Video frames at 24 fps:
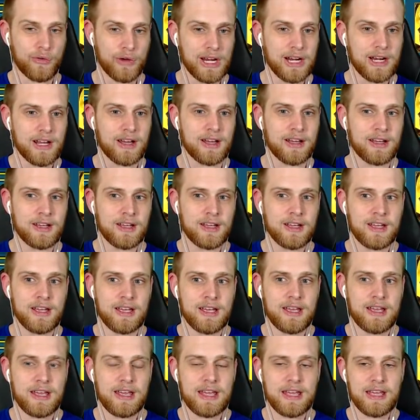arena
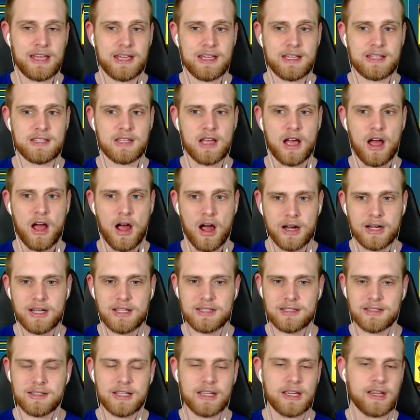is
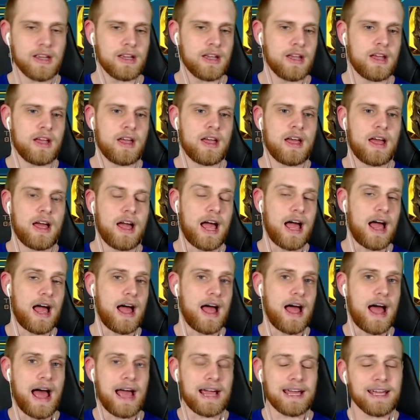honestly,
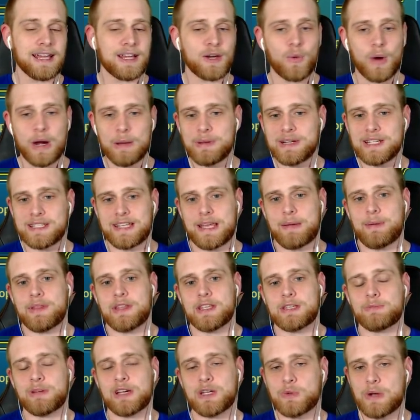I got quite a bit to say about
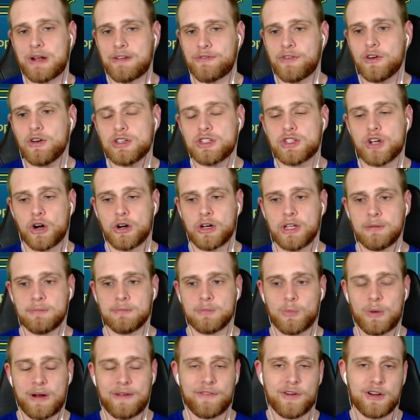this because when I first started,
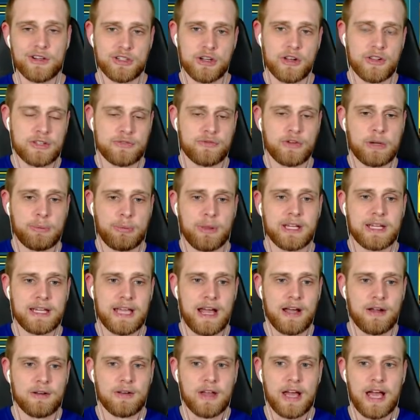when I first started this free-to-play
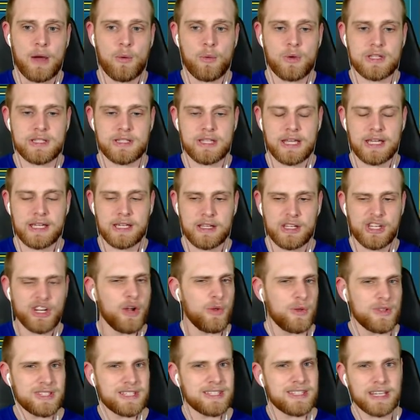account, I was thinking, you
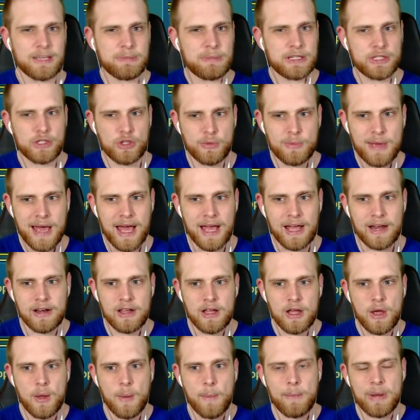know, this isn't going to be too bad.
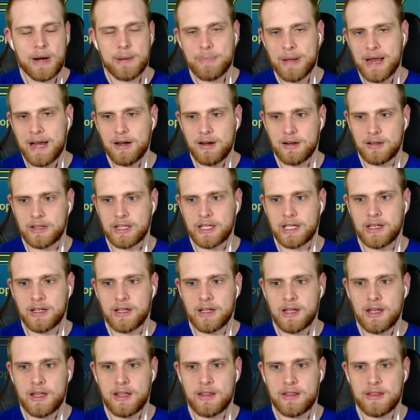But apparently,
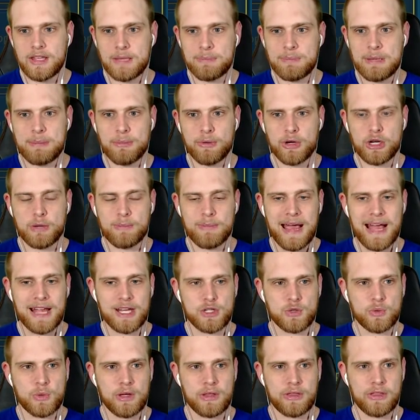the people you're
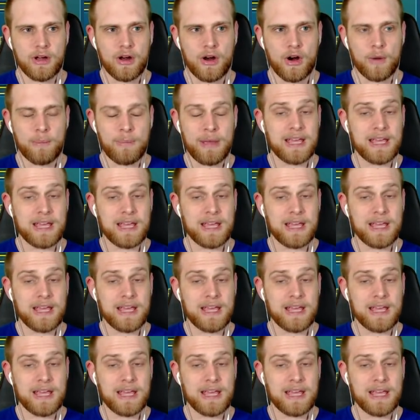matched with are